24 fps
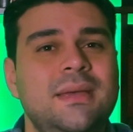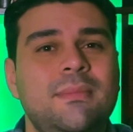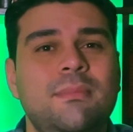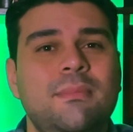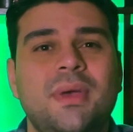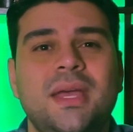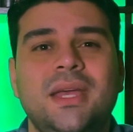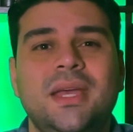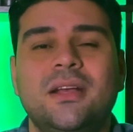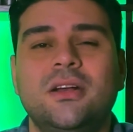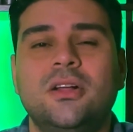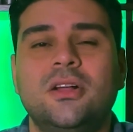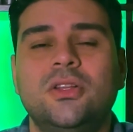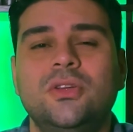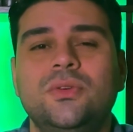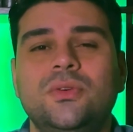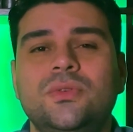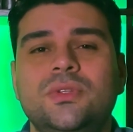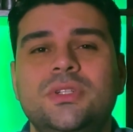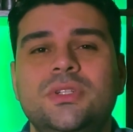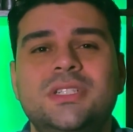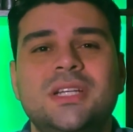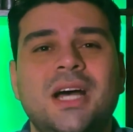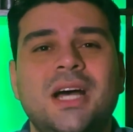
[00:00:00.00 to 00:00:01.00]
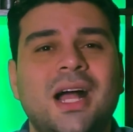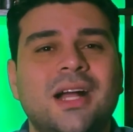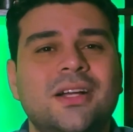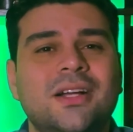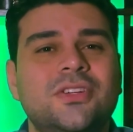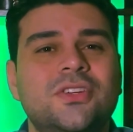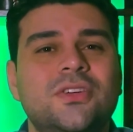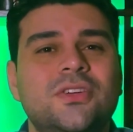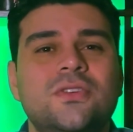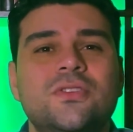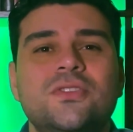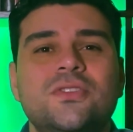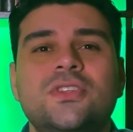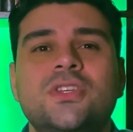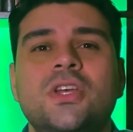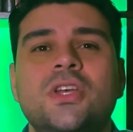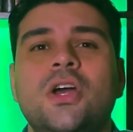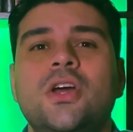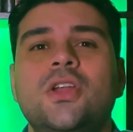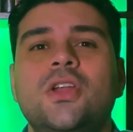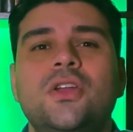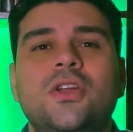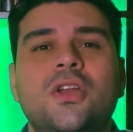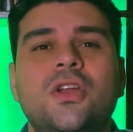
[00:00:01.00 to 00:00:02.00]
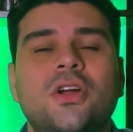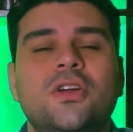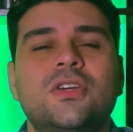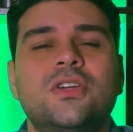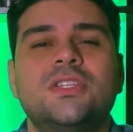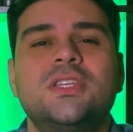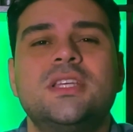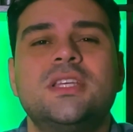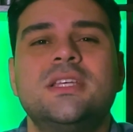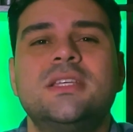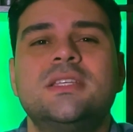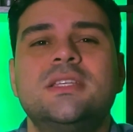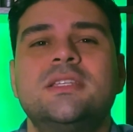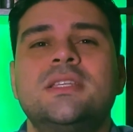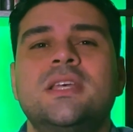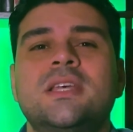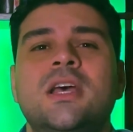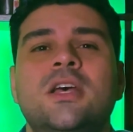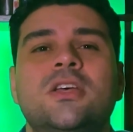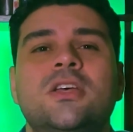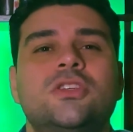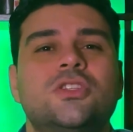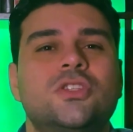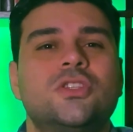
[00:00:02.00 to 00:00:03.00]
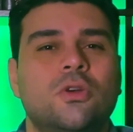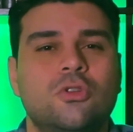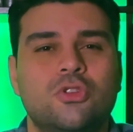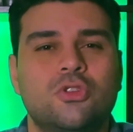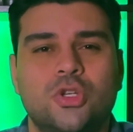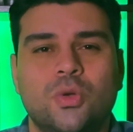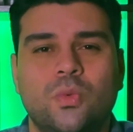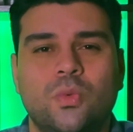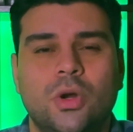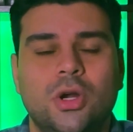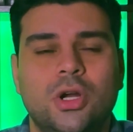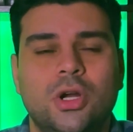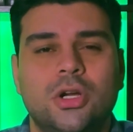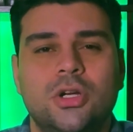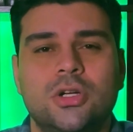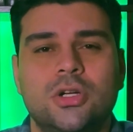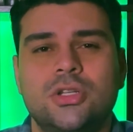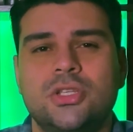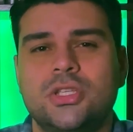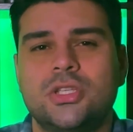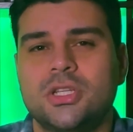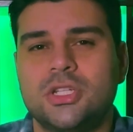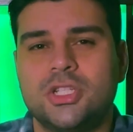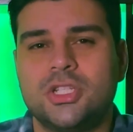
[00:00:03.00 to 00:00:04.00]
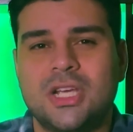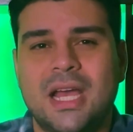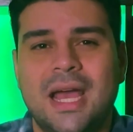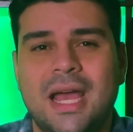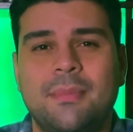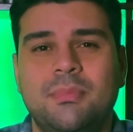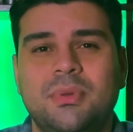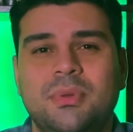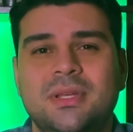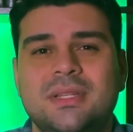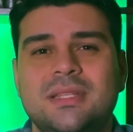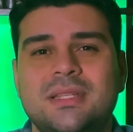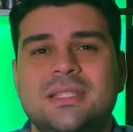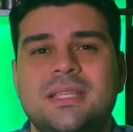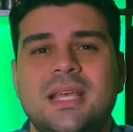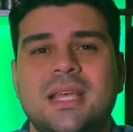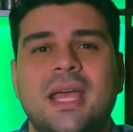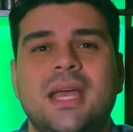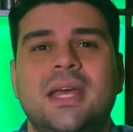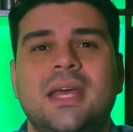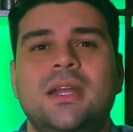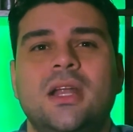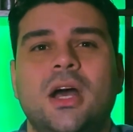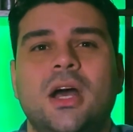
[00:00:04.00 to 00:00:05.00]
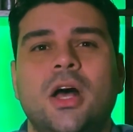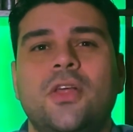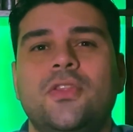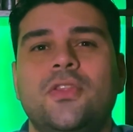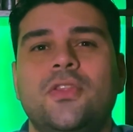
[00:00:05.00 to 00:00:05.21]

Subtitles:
may include doctors, nurses, social workers, chaplains, and other